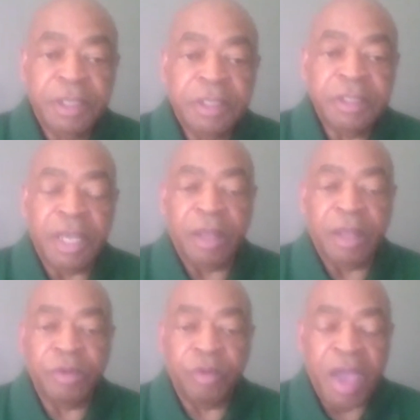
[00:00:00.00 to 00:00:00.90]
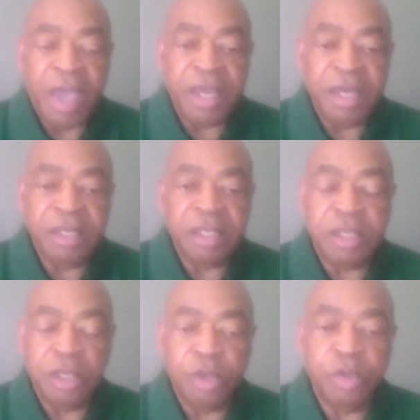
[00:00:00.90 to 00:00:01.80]
Now, the rioting and
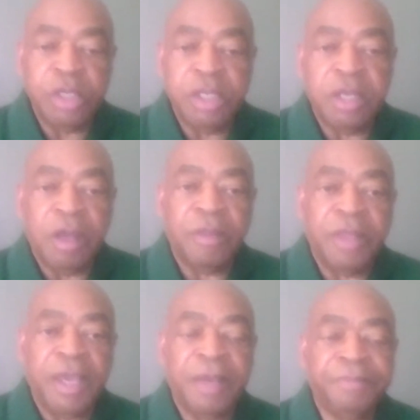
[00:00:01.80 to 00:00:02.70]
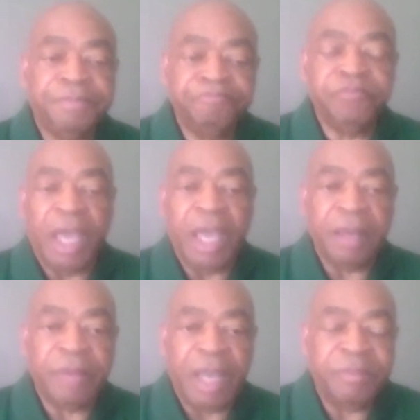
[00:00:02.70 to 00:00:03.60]
the looting and all that,
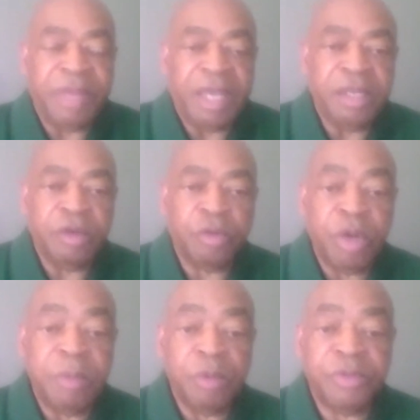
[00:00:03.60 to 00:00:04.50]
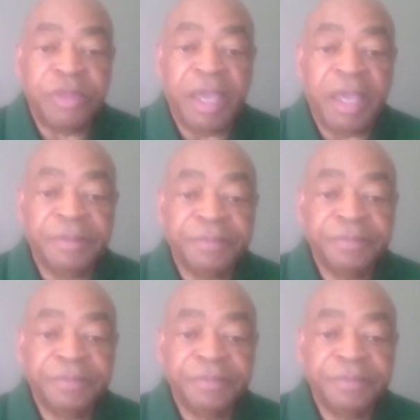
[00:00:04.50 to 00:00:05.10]
I'm not in agreement with that.